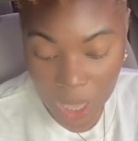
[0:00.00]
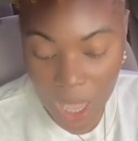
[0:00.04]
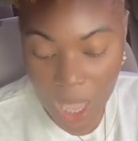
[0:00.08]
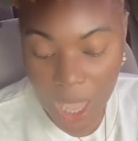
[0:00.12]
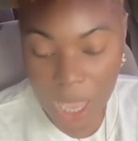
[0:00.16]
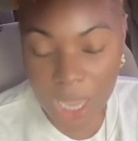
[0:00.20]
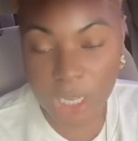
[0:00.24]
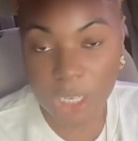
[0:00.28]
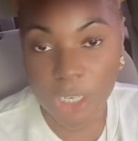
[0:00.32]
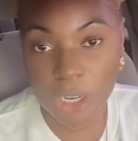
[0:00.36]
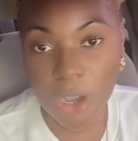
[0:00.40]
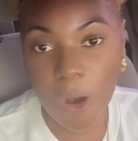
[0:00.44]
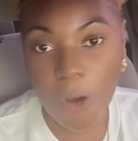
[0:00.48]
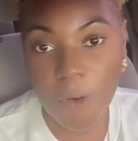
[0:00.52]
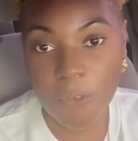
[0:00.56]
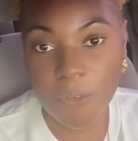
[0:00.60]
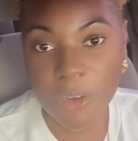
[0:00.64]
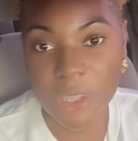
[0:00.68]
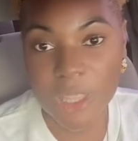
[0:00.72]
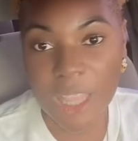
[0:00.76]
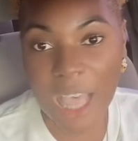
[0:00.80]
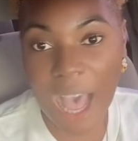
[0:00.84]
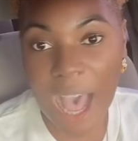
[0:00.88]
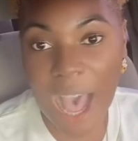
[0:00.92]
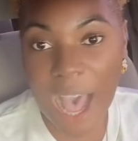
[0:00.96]
Now, for
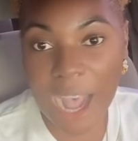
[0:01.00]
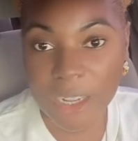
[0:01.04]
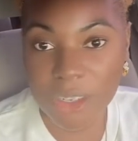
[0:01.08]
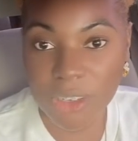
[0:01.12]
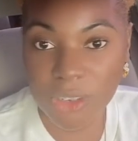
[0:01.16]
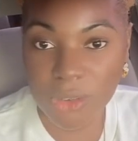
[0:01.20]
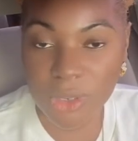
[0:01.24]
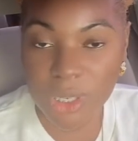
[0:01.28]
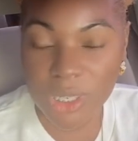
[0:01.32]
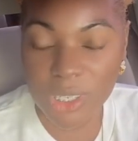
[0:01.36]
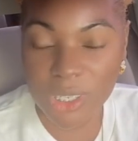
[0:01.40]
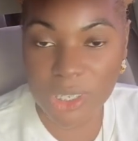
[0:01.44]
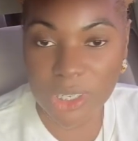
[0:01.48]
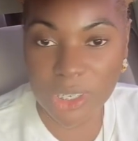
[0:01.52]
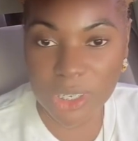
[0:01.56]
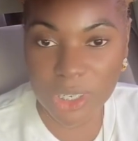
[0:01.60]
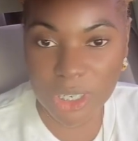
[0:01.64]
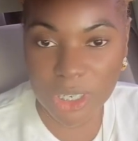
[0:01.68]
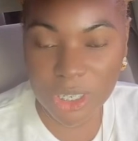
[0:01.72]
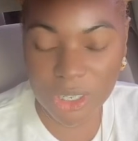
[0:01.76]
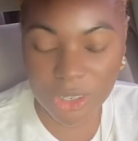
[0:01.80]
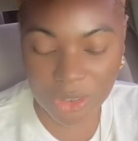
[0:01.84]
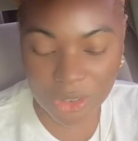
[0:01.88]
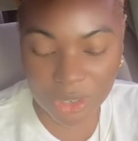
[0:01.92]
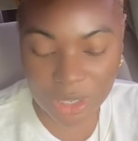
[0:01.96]
the actual
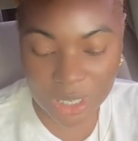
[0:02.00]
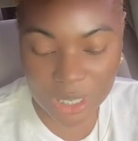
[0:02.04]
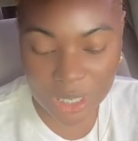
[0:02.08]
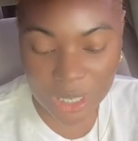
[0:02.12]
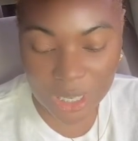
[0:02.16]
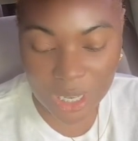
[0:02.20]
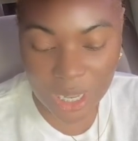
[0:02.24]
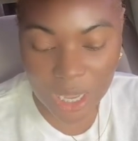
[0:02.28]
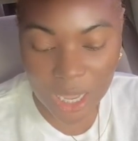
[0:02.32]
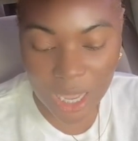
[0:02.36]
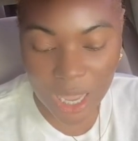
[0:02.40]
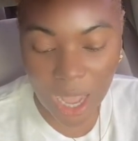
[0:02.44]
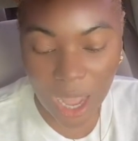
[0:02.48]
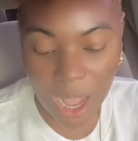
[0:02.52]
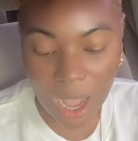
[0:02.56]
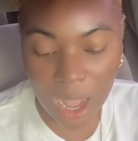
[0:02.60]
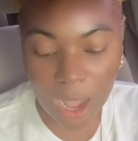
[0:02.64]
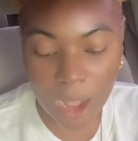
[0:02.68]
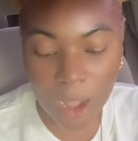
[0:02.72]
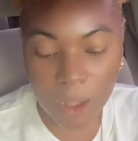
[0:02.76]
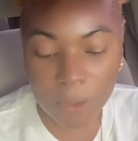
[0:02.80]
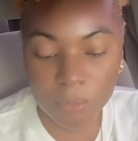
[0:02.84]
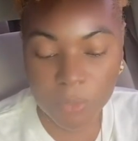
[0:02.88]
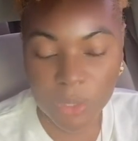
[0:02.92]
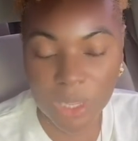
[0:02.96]
surgery
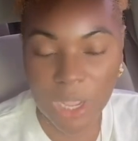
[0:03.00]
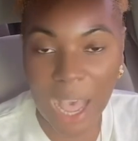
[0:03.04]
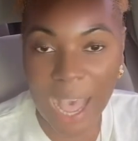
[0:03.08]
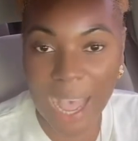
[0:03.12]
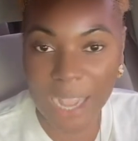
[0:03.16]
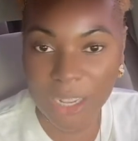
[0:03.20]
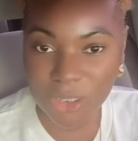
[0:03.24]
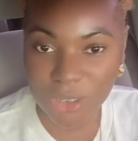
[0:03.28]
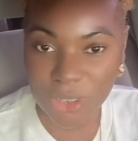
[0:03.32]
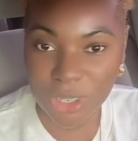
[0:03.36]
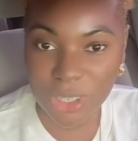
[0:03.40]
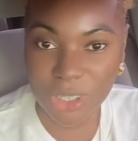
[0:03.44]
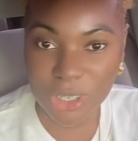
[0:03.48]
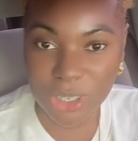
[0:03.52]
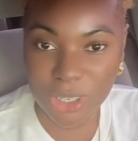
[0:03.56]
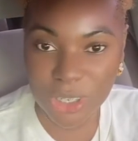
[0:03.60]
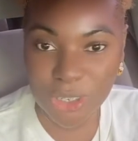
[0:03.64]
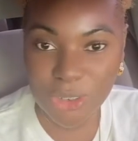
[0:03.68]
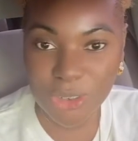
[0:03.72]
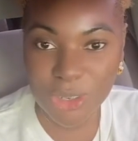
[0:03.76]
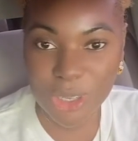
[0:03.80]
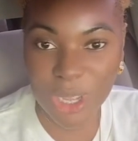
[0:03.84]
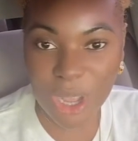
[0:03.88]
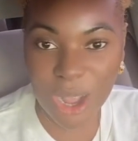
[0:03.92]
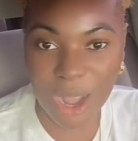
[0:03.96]

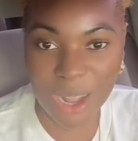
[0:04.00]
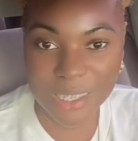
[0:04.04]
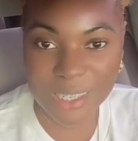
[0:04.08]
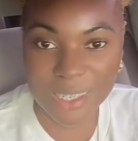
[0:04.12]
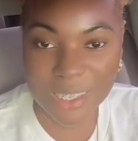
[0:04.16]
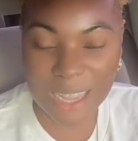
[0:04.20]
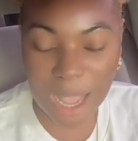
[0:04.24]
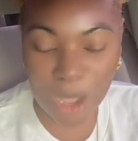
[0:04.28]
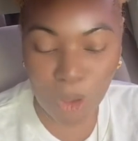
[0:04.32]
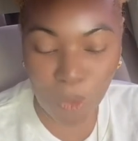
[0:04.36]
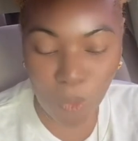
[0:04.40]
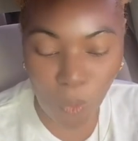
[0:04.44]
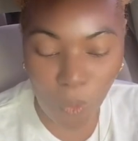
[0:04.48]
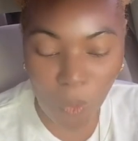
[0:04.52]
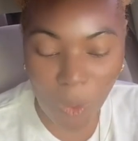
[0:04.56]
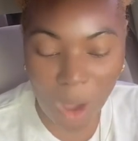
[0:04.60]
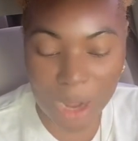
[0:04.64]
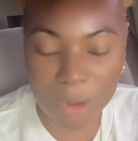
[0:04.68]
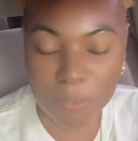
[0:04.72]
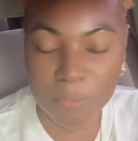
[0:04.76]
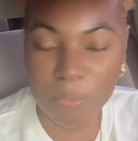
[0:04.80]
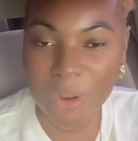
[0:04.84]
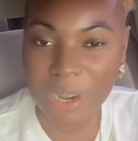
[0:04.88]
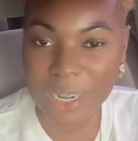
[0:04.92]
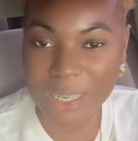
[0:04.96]
cost like
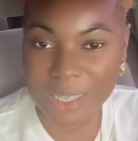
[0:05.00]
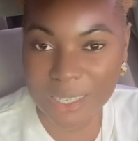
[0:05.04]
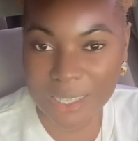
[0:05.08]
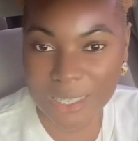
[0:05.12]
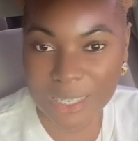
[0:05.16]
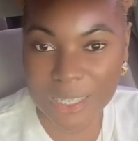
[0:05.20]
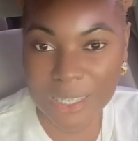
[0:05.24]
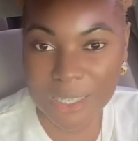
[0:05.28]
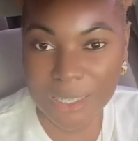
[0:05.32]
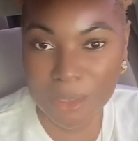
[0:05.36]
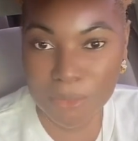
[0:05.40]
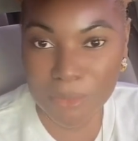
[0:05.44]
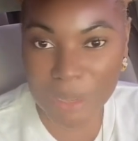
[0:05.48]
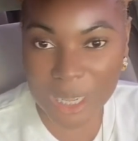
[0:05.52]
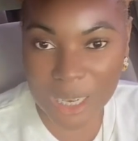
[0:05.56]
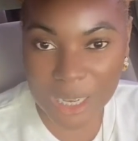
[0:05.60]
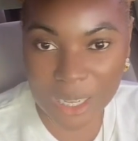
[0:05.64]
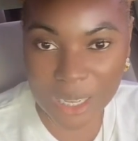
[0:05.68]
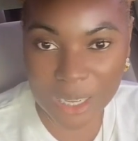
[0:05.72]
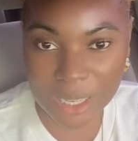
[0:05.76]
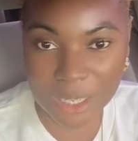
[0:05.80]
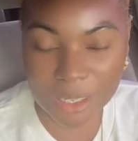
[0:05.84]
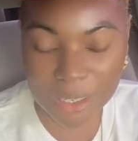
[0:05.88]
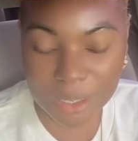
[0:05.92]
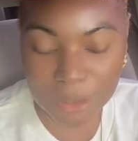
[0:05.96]
1.6
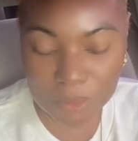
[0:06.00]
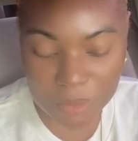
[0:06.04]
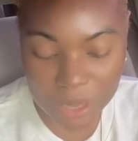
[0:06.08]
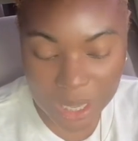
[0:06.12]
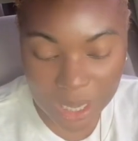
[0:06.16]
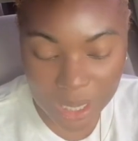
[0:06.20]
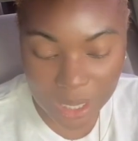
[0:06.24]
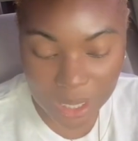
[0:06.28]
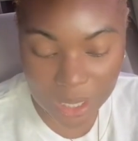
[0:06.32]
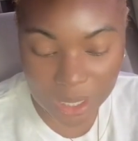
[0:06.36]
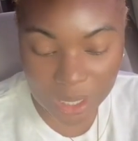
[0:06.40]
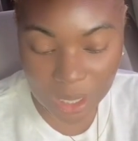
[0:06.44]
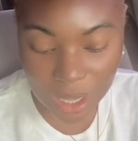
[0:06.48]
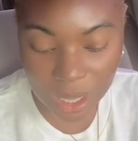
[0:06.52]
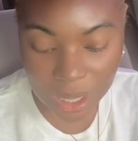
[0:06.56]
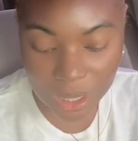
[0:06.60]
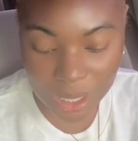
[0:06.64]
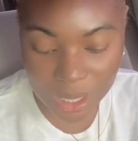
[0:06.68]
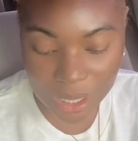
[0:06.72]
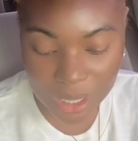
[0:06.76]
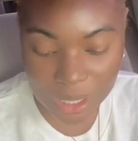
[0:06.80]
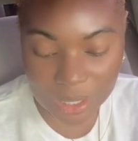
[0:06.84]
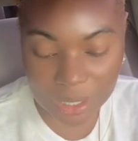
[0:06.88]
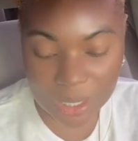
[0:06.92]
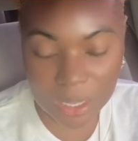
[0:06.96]
million Jamaican
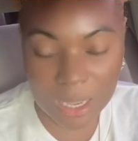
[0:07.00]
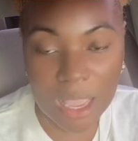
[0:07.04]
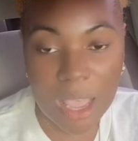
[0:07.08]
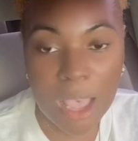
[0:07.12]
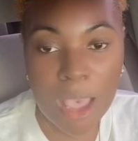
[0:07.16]
dollars.